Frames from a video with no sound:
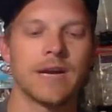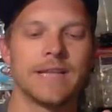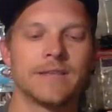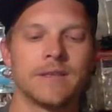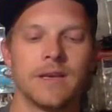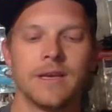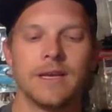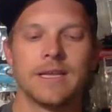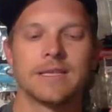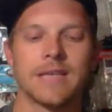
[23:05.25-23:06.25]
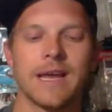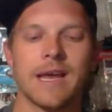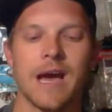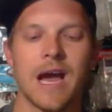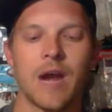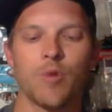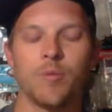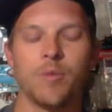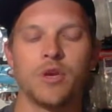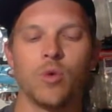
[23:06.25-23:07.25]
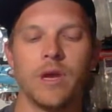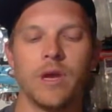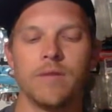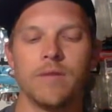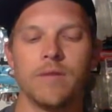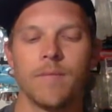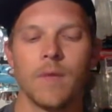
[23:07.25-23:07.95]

It's it's like a hybrid between